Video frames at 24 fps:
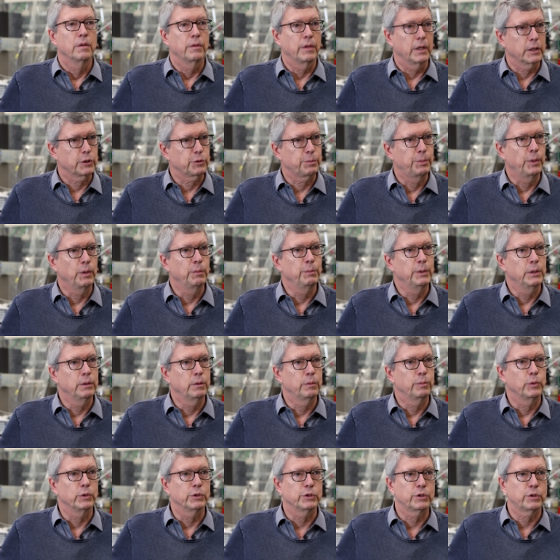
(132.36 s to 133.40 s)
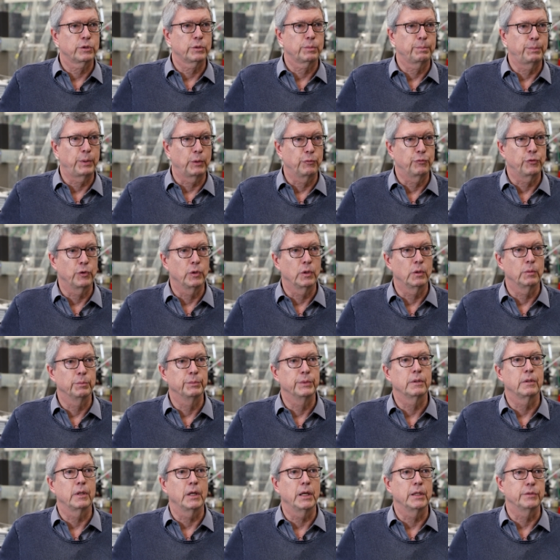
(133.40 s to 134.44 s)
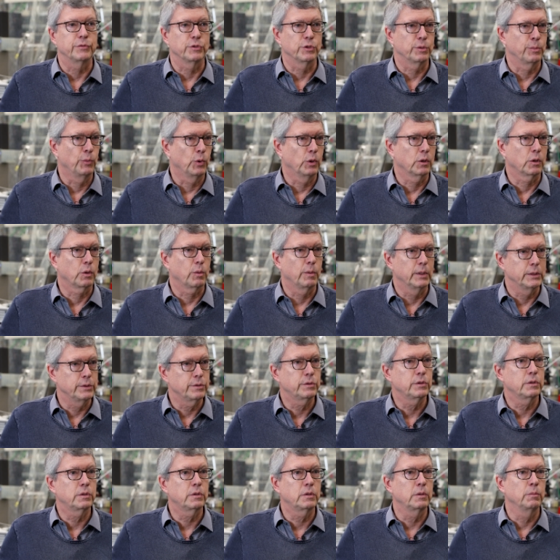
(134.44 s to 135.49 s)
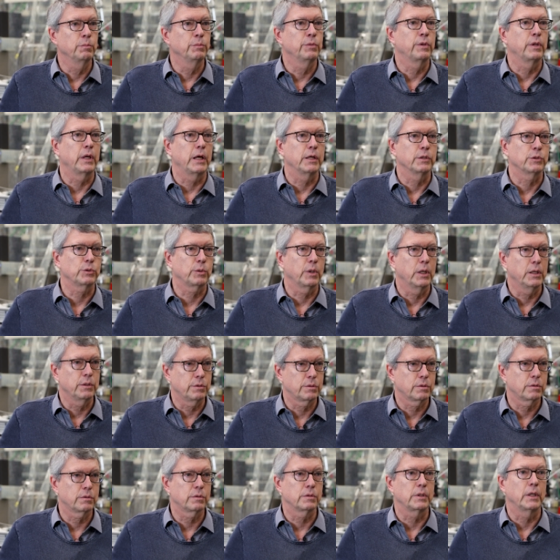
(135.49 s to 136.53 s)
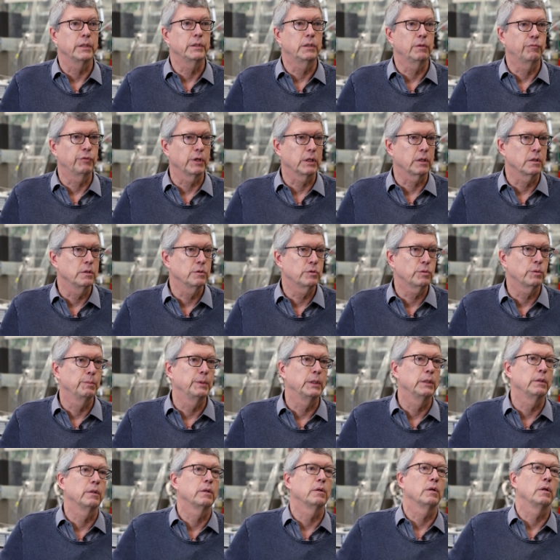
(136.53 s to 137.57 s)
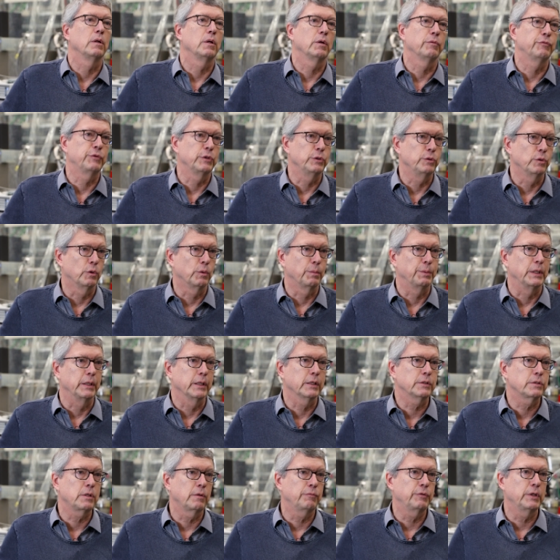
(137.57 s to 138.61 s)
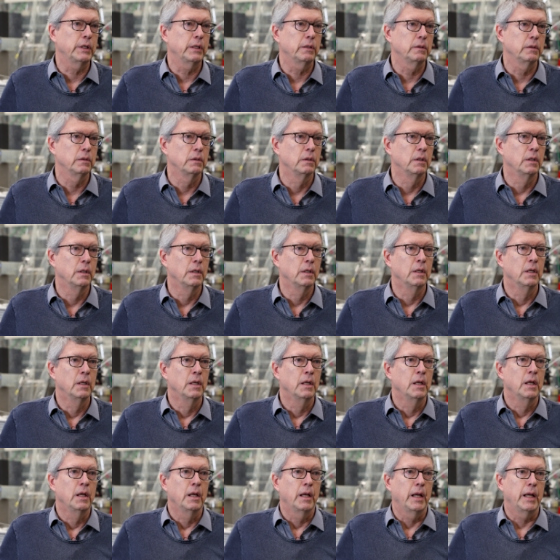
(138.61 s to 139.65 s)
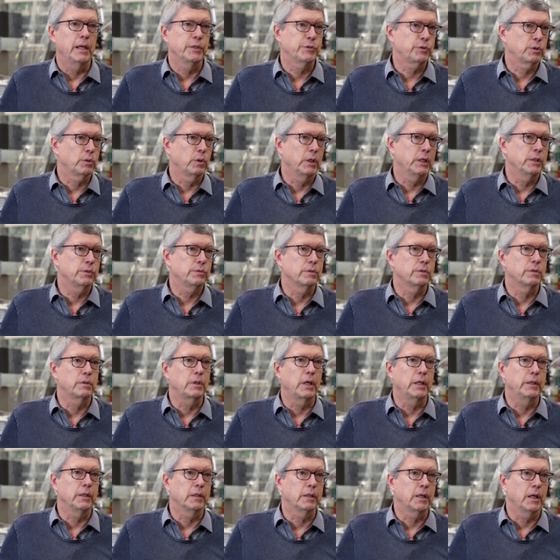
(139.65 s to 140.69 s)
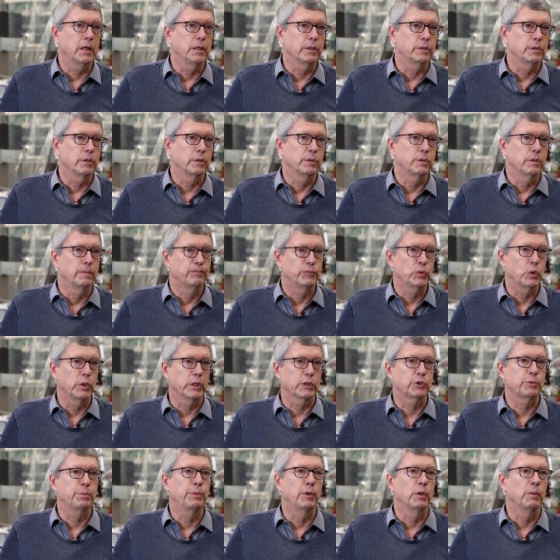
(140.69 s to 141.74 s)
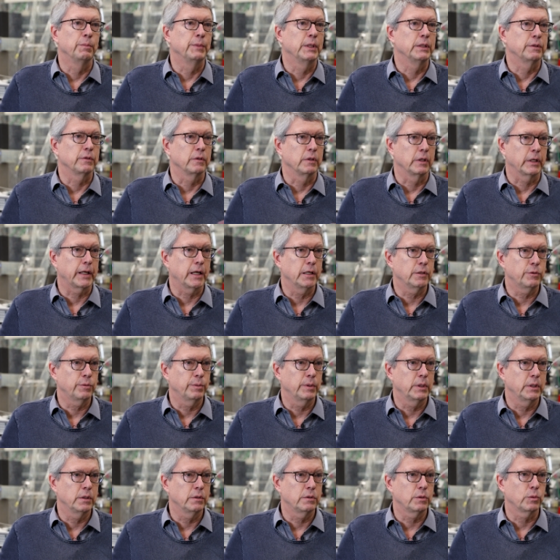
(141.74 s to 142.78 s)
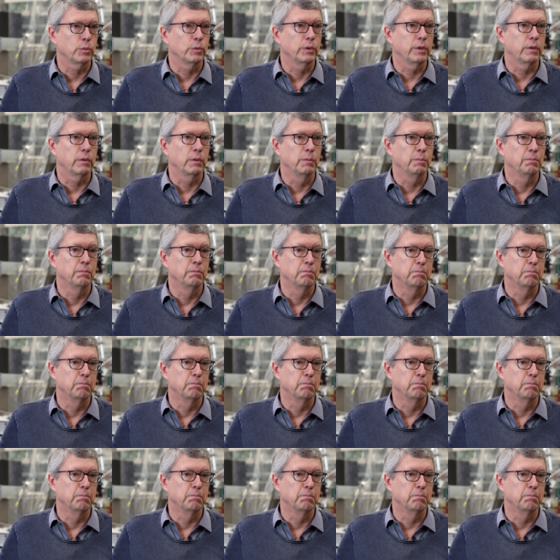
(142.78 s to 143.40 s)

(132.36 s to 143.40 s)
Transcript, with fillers: The experiment was performed at the Small Quantum System, the SQS scientific instrument of the European XFEL. SQS is dedicated to experiments in the gas phase with the